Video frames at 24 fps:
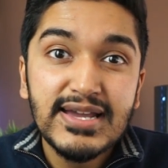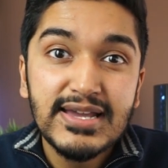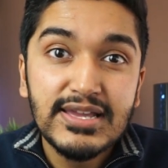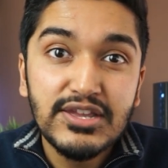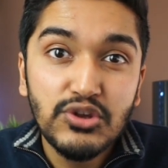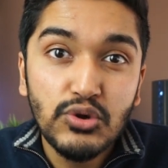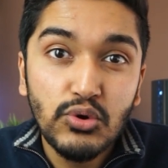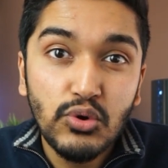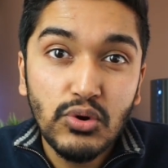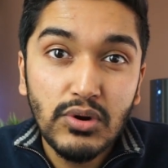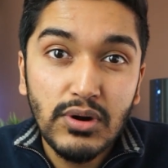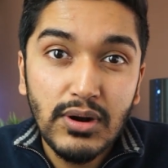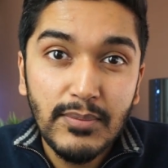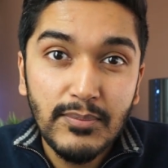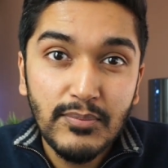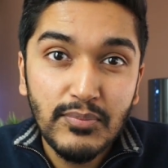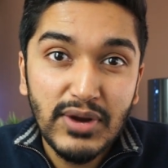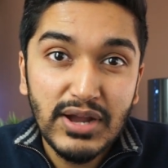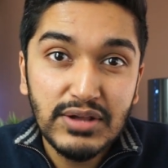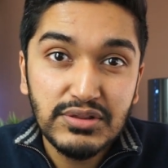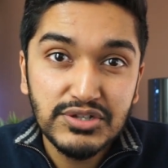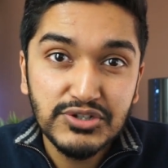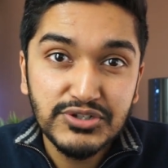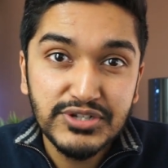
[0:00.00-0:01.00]
your
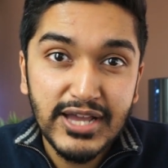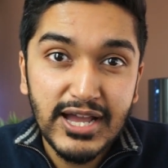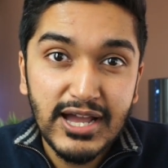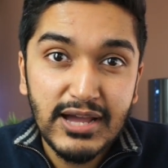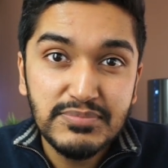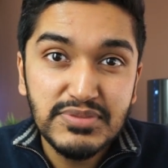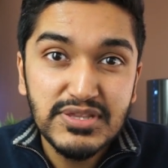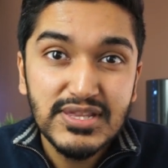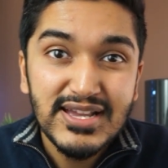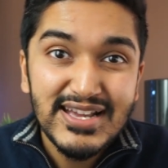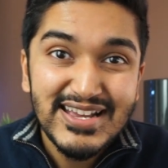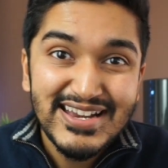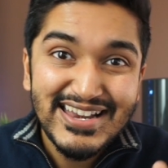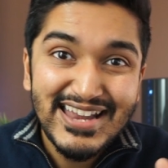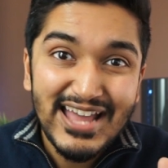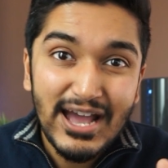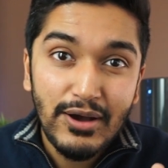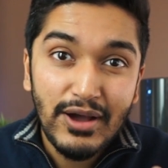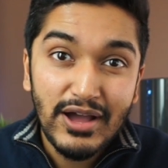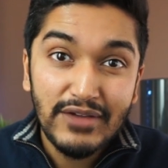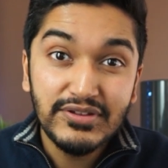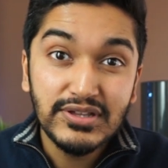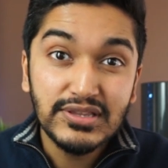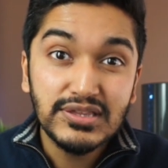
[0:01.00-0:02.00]
browser tabs. Now,
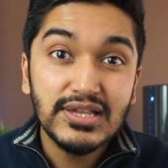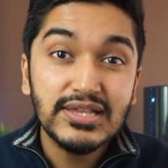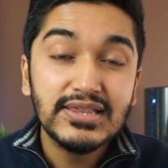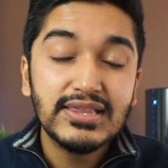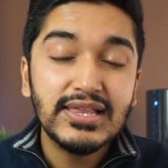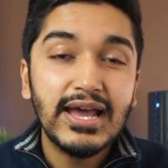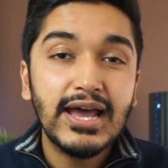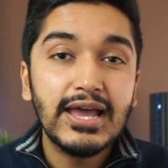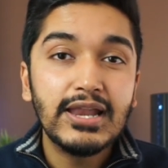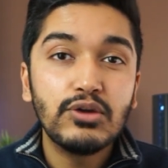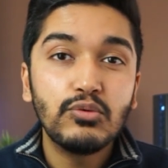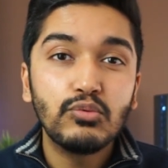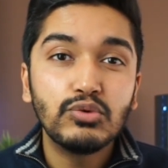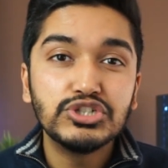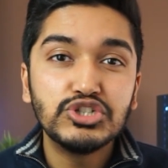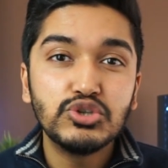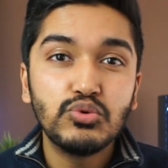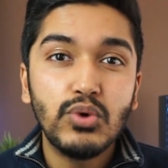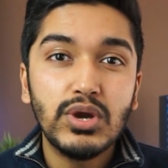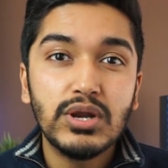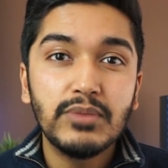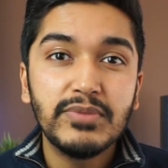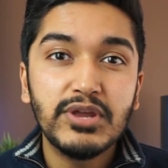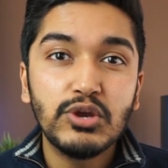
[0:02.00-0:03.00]
having said that, what you
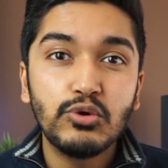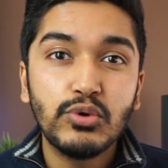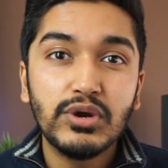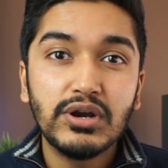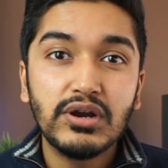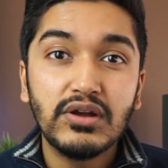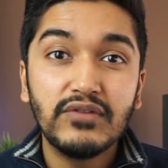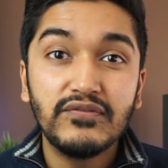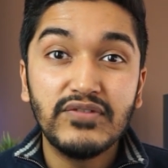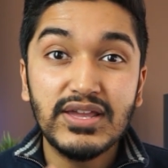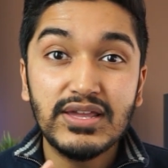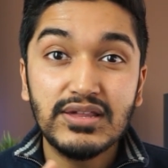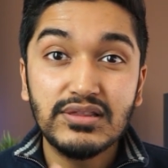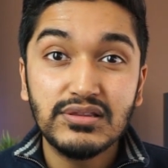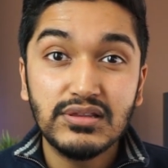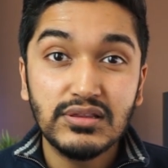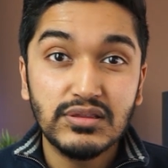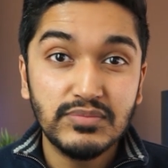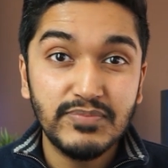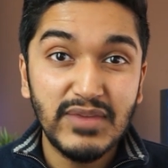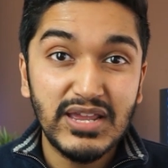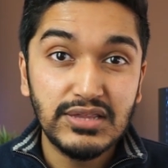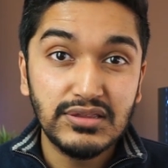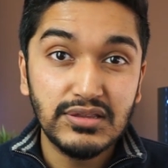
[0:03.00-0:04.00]
want to be aware of is the
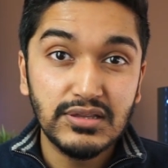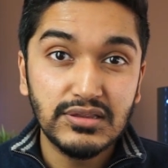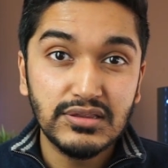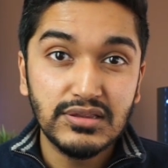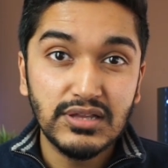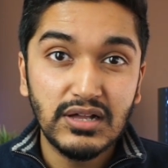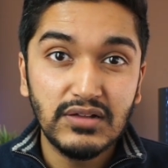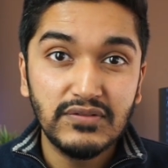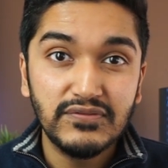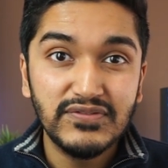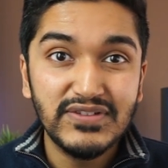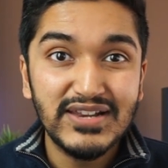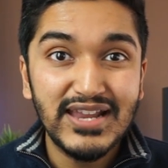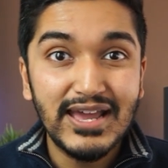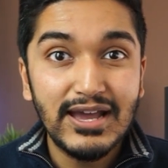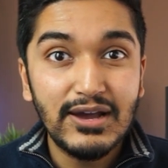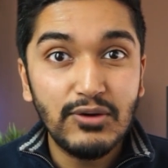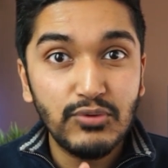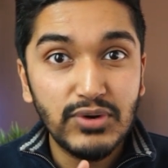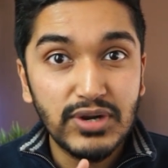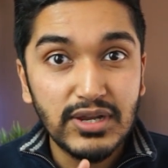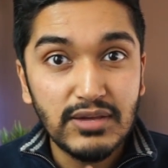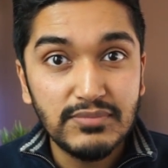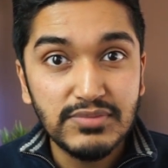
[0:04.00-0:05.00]
space itself. Now,
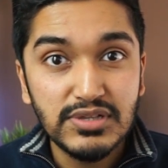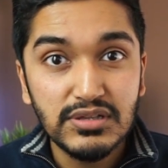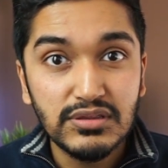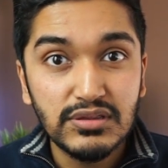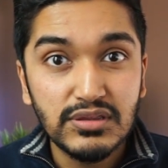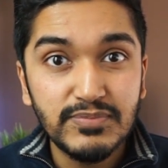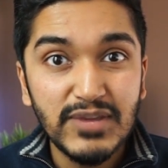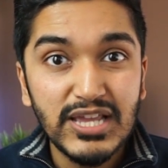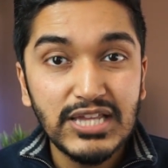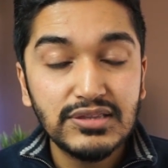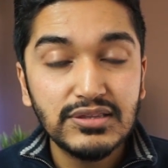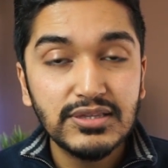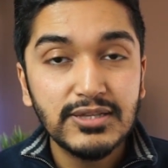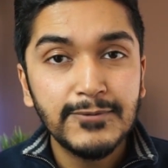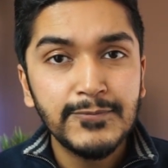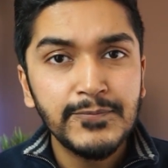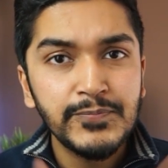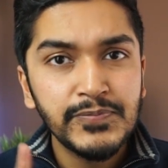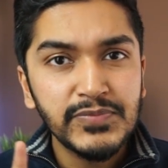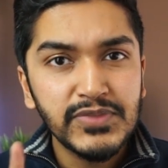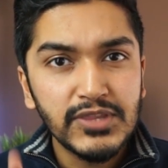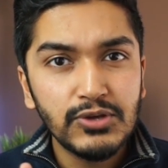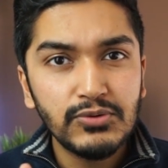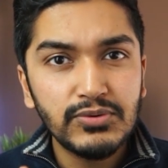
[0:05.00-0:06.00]
when it comes to space,
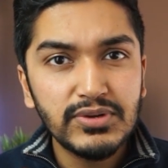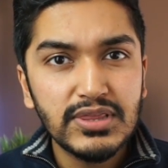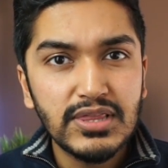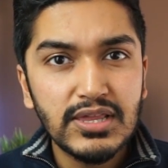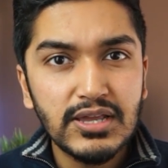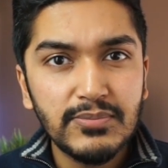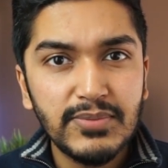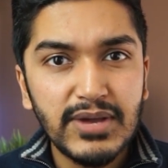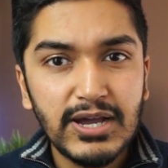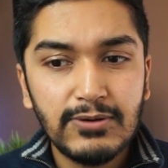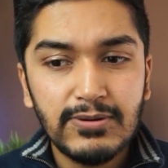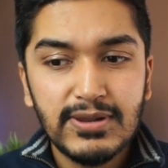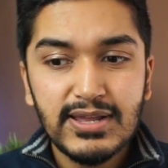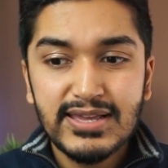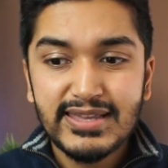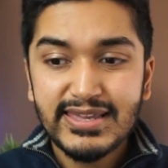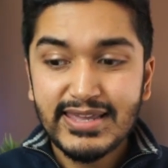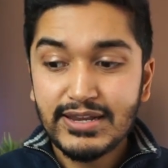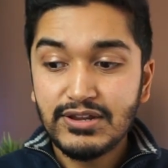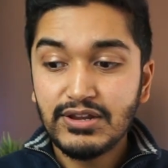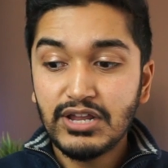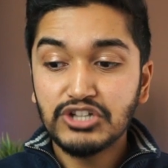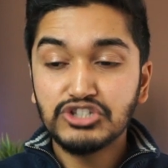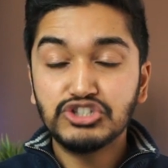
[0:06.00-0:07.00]
you want to think about,
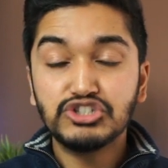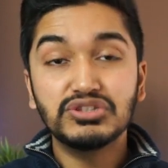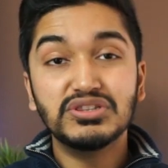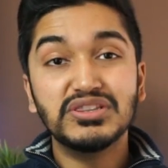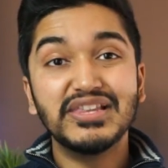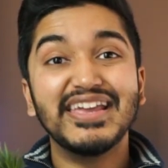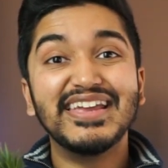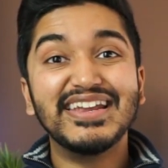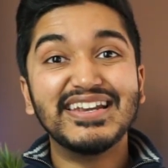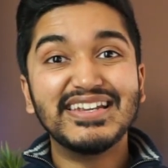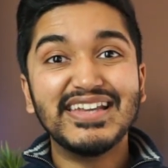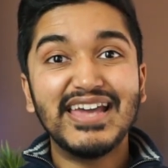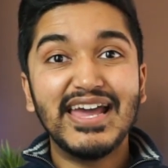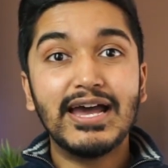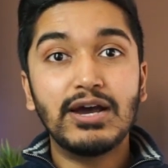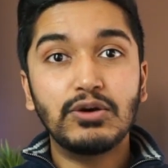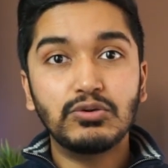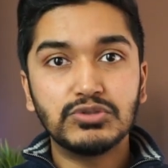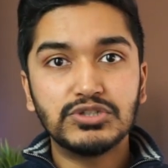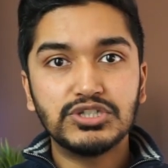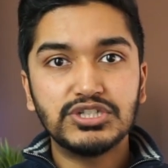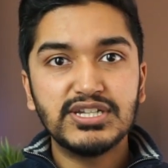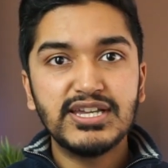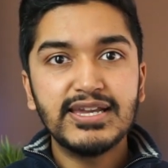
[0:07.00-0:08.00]
can you actually lay it
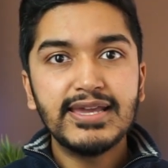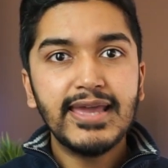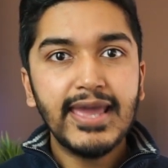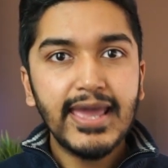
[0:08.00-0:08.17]
out?